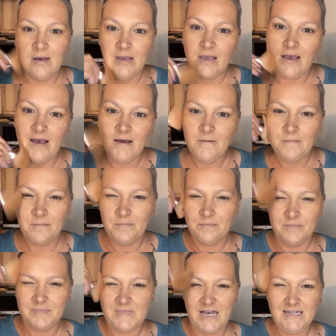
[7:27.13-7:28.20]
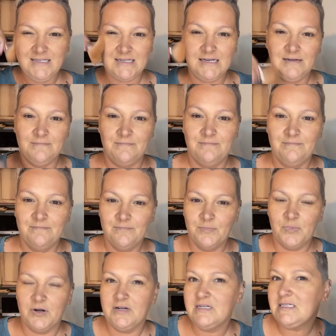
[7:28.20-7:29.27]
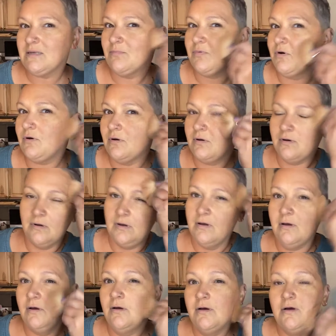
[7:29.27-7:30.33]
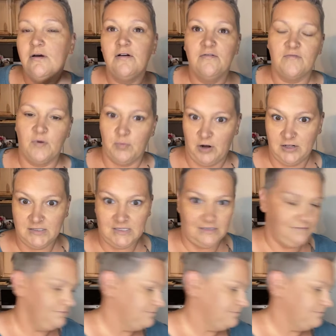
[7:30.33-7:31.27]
Okay, that's it. Pretty simple for bronzing.